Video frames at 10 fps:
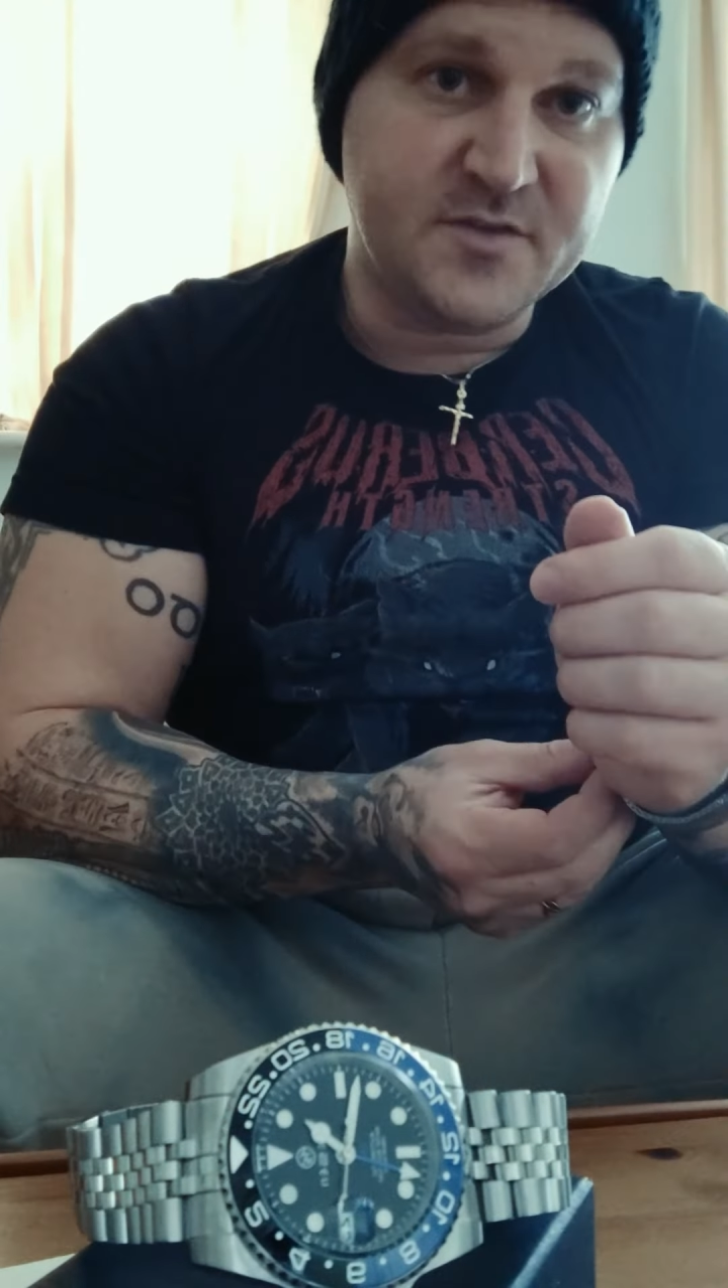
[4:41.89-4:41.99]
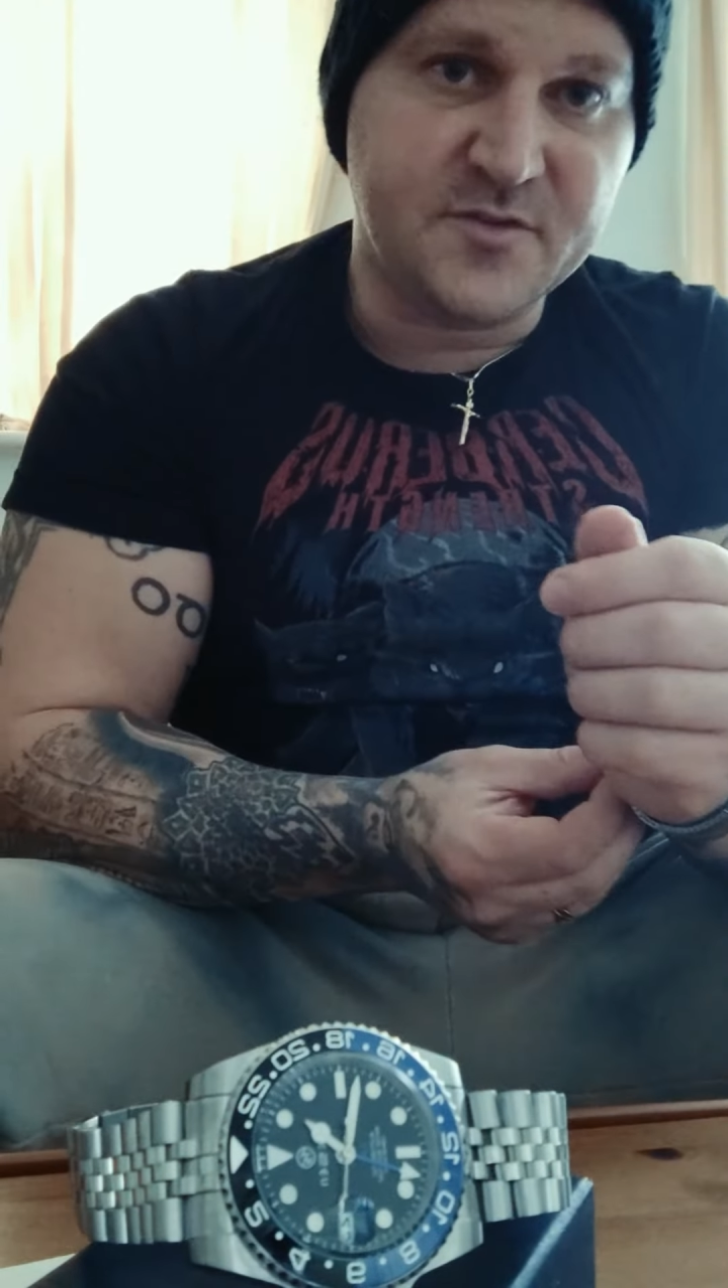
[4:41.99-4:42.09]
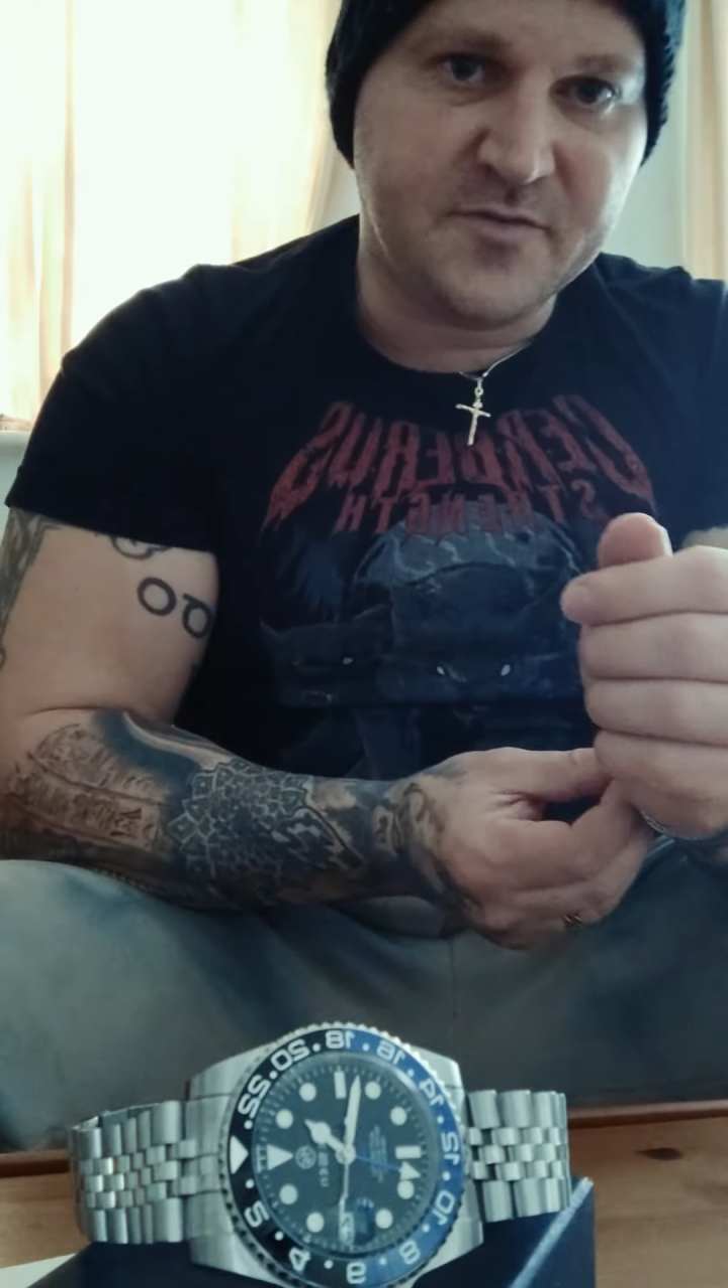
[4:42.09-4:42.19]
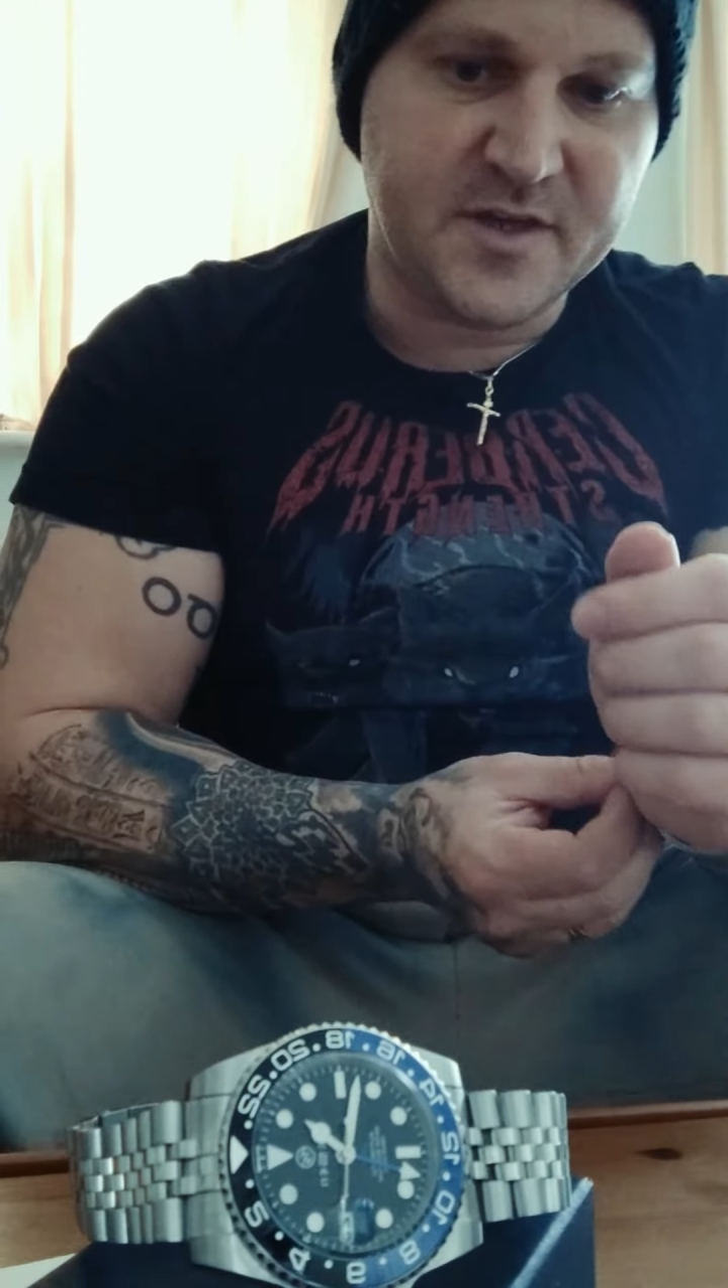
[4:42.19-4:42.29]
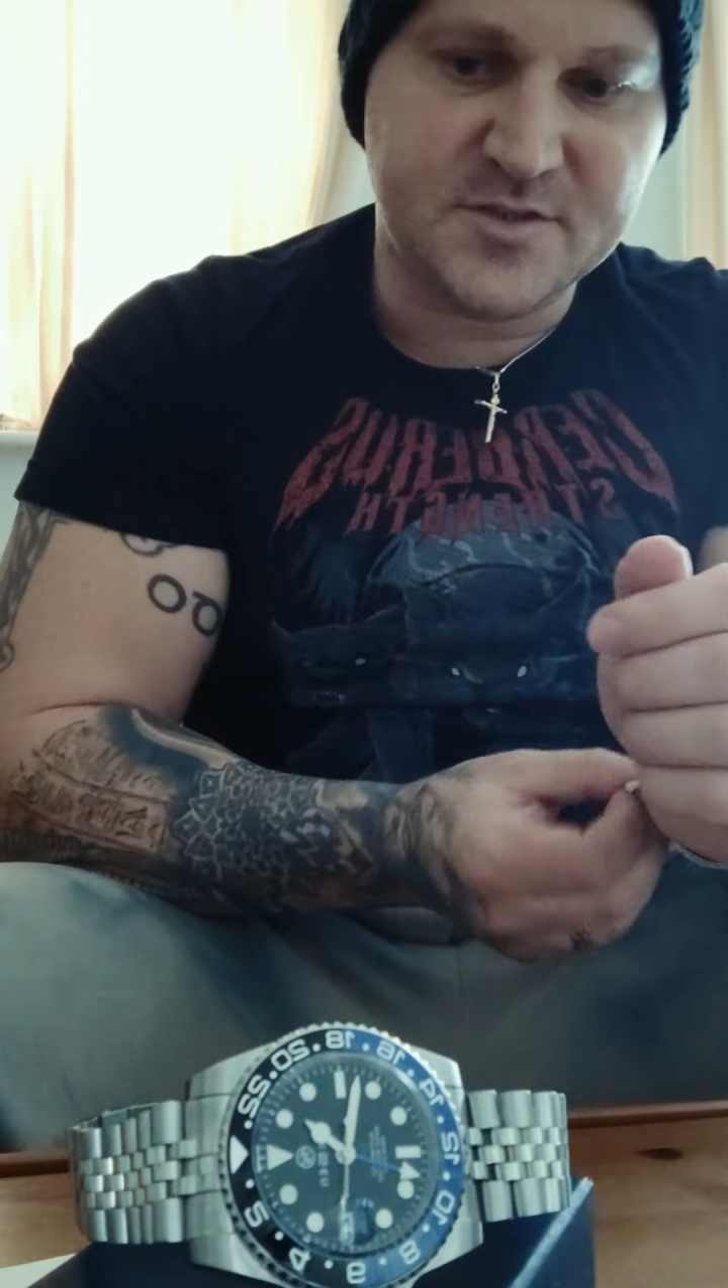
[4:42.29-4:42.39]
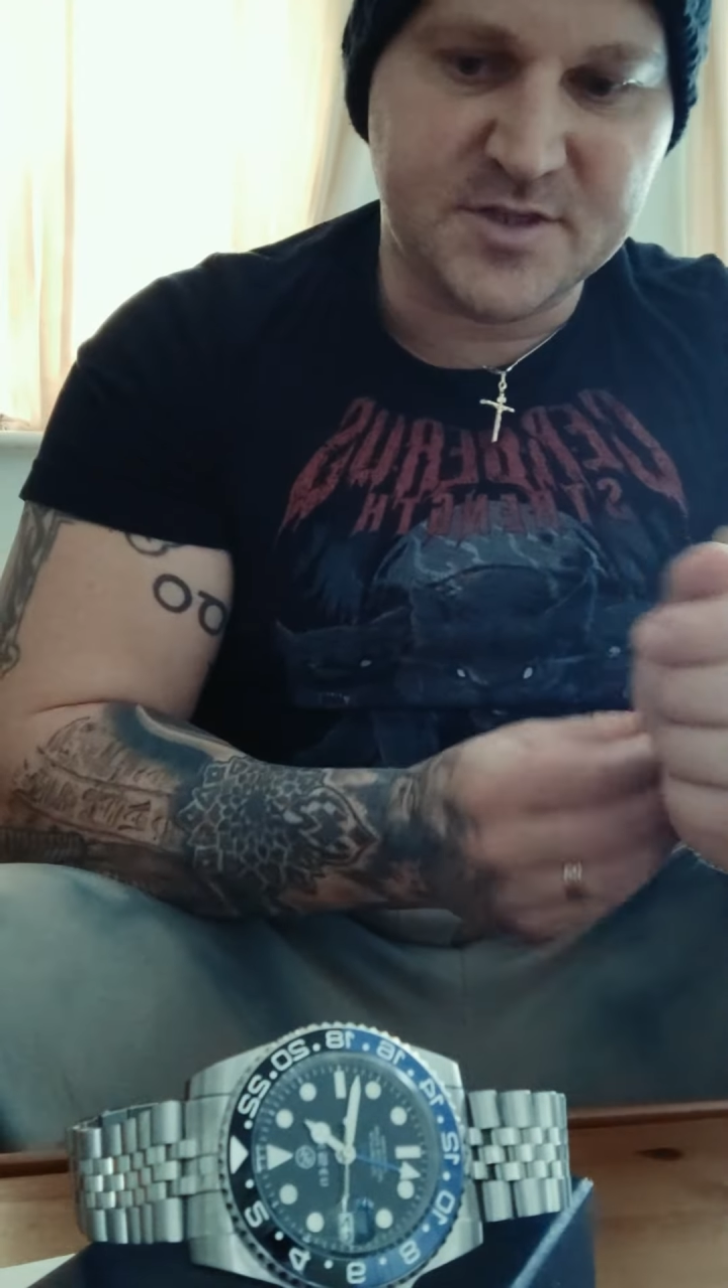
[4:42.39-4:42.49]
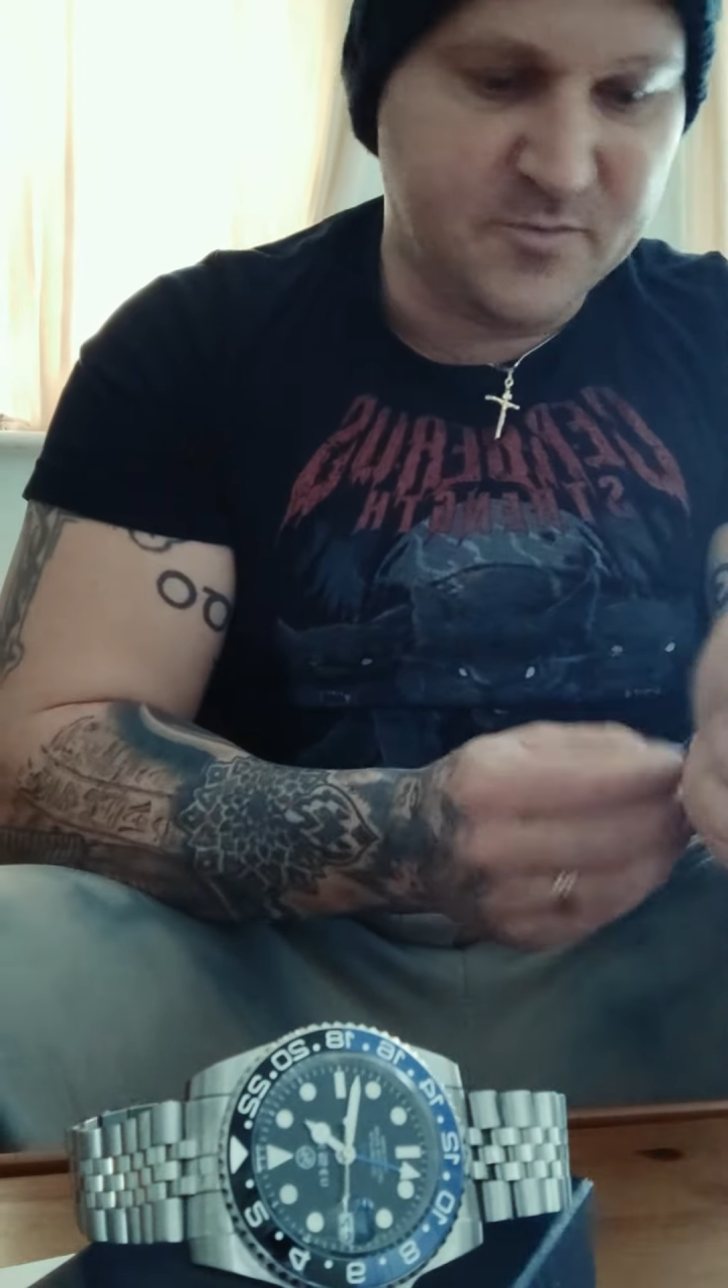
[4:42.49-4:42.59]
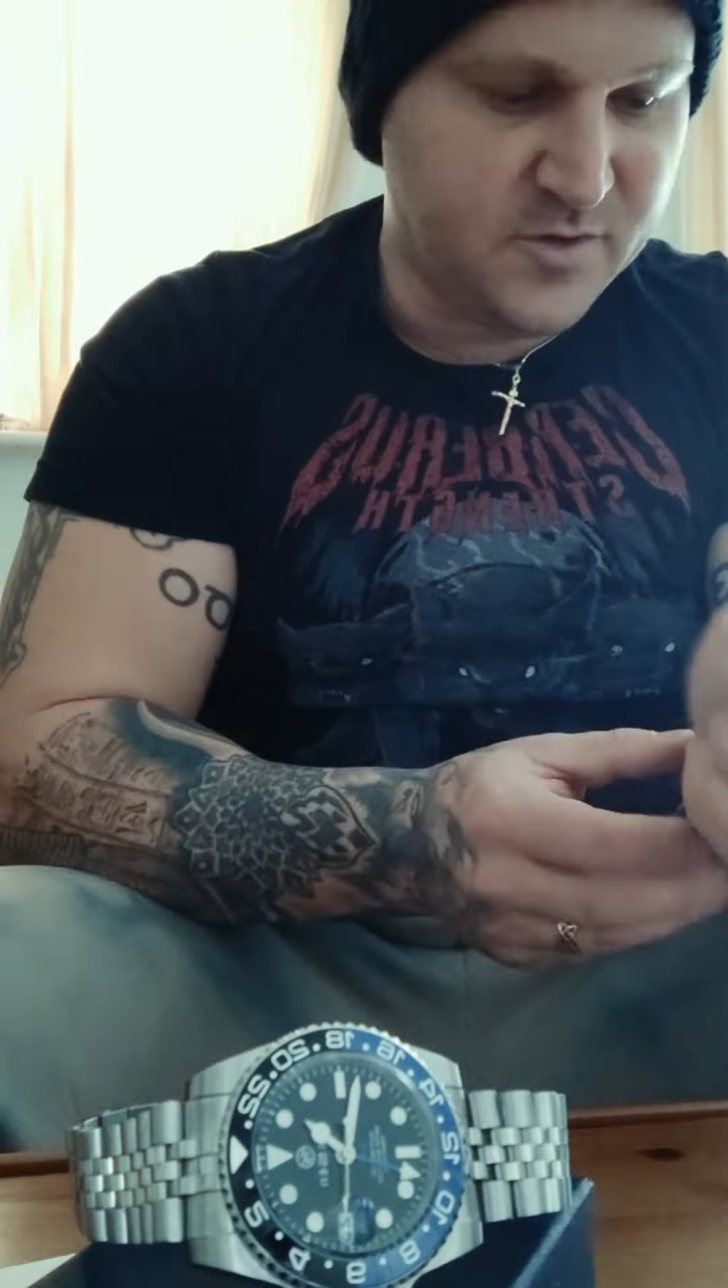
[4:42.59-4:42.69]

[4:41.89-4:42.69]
It's a fake